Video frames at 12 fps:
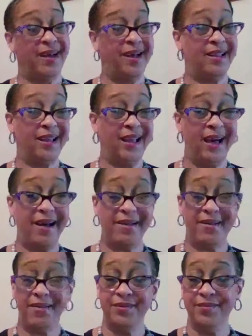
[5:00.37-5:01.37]
A lot
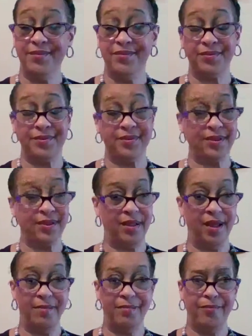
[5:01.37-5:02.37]
of
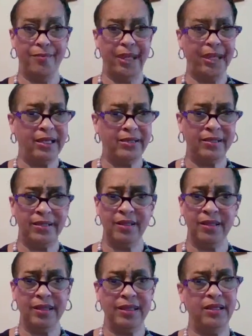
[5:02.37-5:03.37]

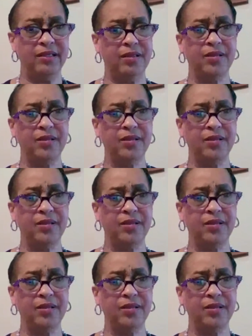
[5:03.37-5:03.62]
amazingly